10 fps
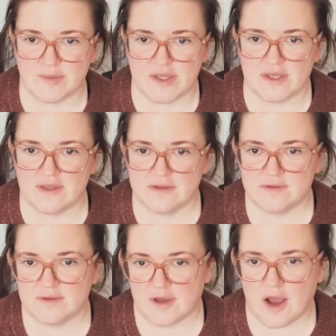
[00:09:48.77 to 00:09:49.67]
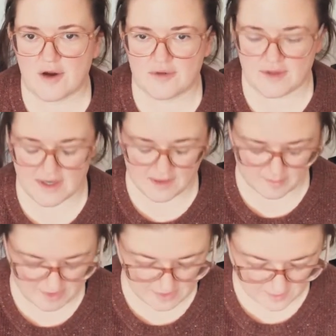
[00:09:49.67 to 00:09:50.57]
be hotter than a
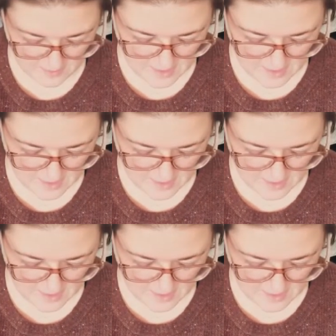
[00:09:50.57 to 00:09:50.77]
jalapeno.